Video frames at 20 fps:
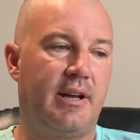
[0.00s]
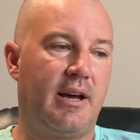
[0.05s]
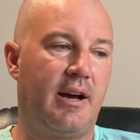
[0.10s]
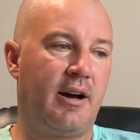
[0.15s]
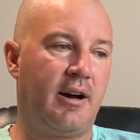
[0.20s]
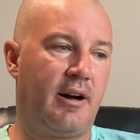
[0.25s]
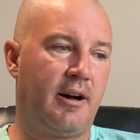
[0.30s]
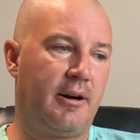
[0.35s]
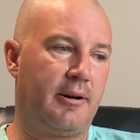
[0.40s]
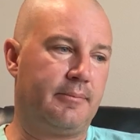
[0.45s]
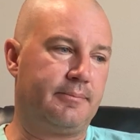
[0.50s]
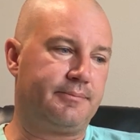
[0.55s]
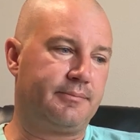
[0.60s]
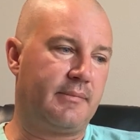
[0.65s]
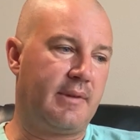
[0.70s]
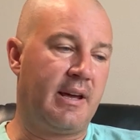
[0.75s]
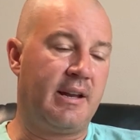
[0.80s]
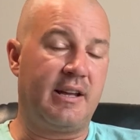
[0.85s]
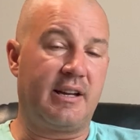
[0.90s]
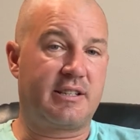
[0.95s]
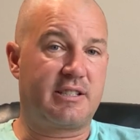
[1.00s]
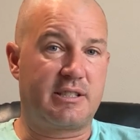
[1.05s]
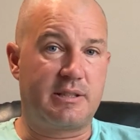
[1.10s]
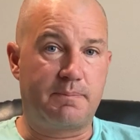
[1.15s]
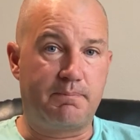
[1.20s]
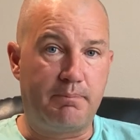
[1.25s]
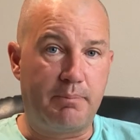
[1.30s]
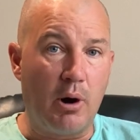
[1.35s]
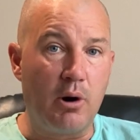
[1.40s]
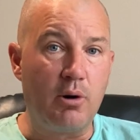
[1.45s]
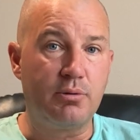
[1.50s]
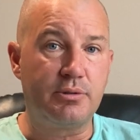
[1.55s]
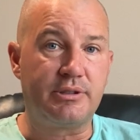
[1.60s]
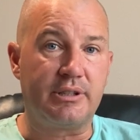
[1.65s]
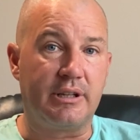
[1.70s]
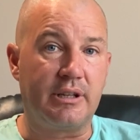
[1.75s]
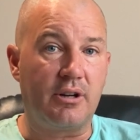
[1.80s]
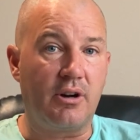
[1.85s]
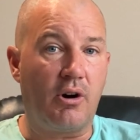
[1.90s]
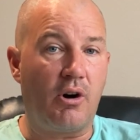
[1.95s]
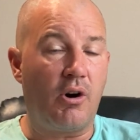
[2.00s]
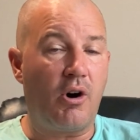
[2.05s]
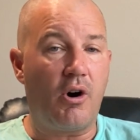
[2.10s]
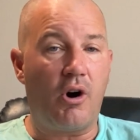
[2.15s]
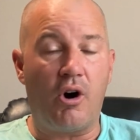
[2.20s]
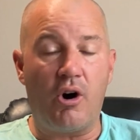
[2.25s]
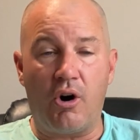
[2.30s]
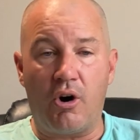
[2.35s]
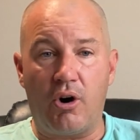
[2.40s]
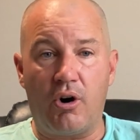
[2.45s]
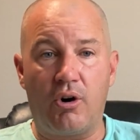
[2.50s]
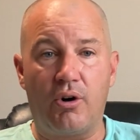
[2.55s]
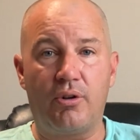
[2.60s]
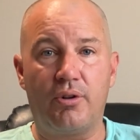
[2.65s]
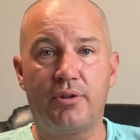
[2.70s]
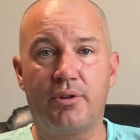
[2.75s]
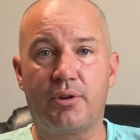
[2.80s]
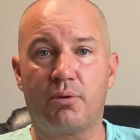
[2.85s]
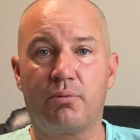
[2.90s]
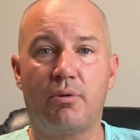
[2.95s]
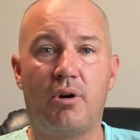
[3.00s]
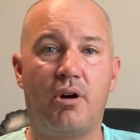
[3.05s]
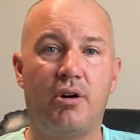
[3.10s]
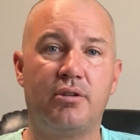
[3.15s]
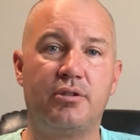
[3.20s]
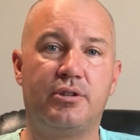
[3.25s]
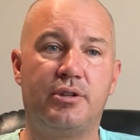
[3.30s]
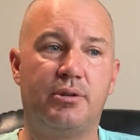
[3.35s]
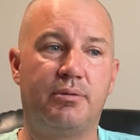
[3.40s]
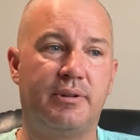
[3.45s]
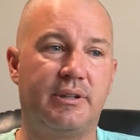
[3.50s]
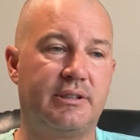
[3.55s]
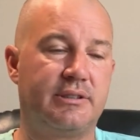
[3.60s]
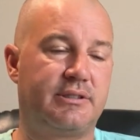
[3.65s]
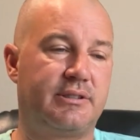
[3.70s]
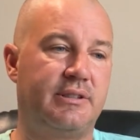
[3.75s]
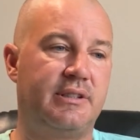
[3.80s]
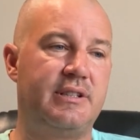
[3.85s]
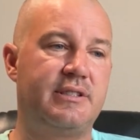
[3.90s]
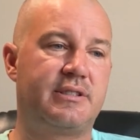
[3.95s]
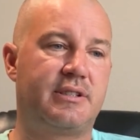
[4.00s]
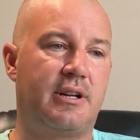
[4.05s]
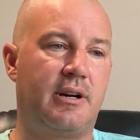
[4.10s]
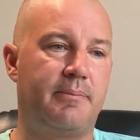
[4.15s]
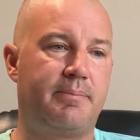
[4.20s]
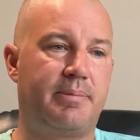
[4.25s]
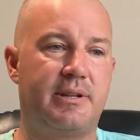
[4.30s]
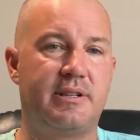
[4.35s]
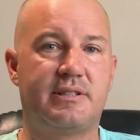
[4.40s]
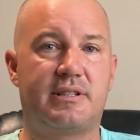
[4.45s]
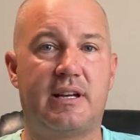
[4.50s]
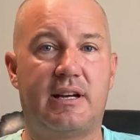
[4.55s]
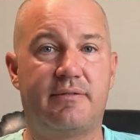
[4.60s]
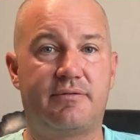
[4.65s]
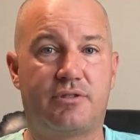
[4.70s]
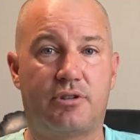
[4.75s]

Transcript: and exposing all the wrongdoings. These companies have